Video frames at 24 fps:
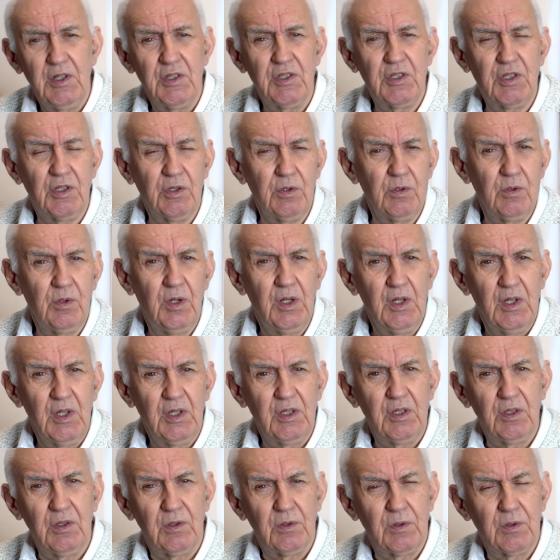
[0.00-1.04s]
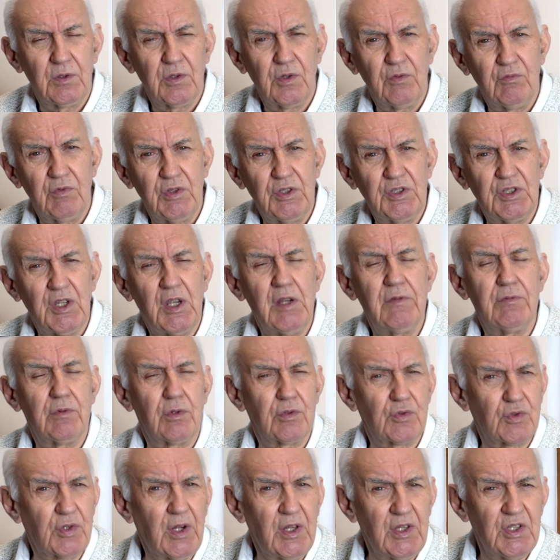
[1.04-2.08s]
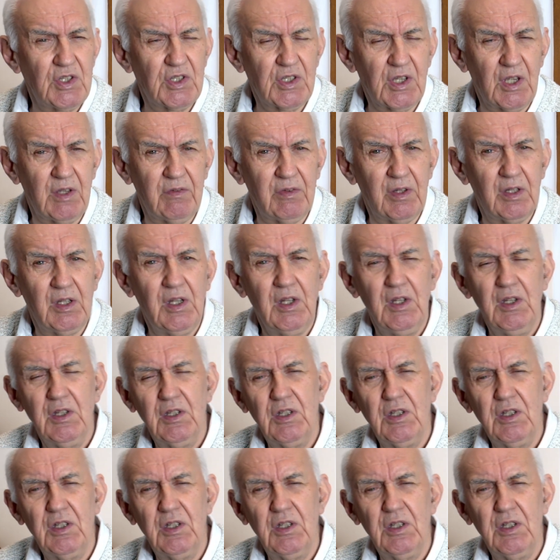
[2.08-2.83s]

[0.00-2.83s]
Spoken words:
to your receiver or transceiver,